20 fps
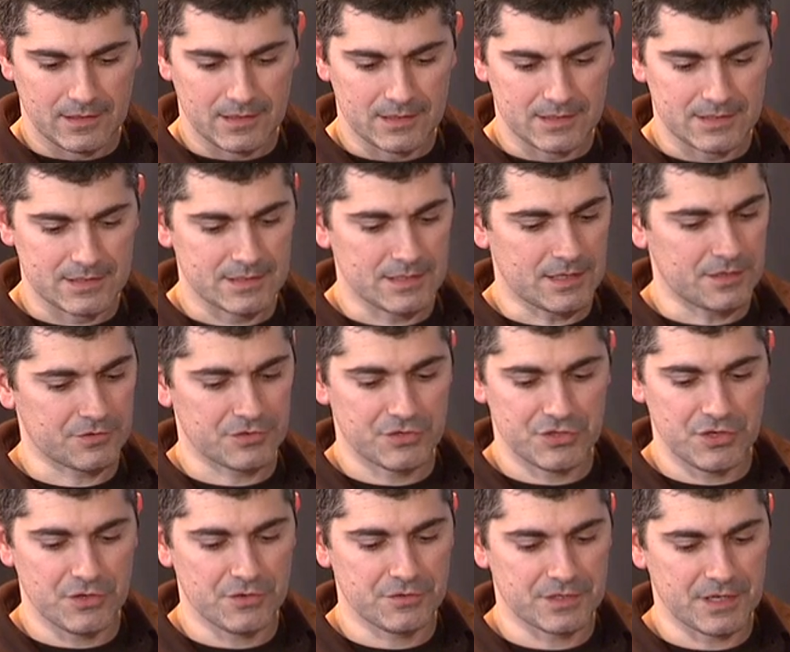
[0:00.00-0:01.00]
I'll start
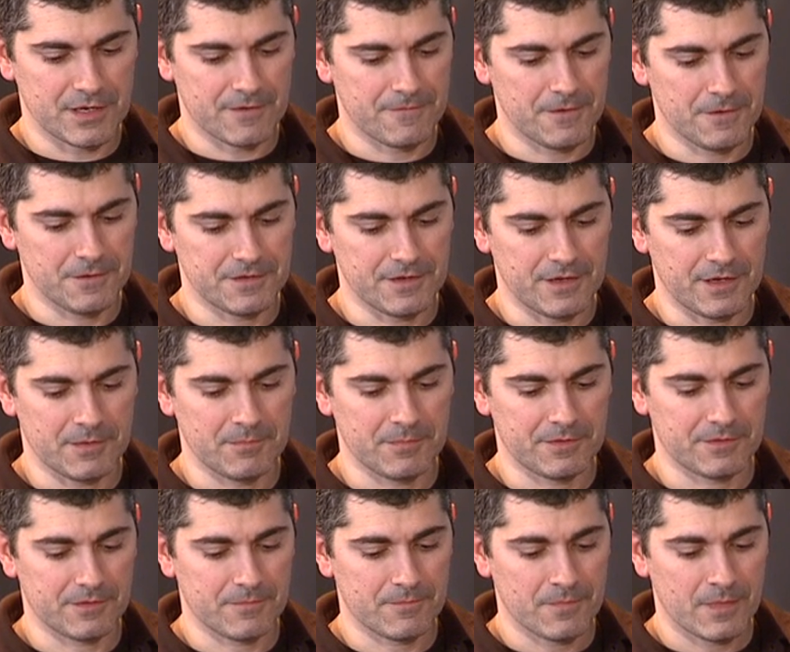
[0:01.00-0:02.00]
choosing a few
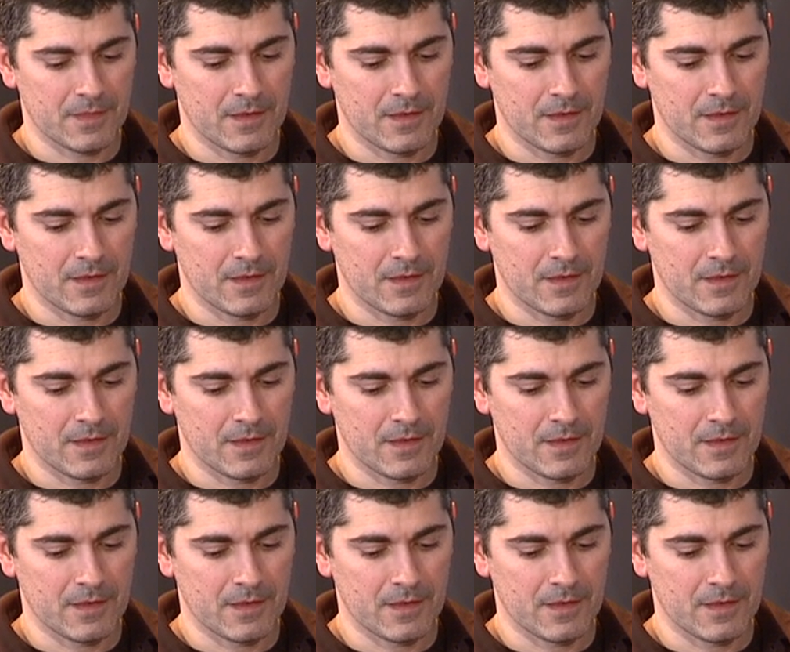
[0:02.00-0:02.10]
times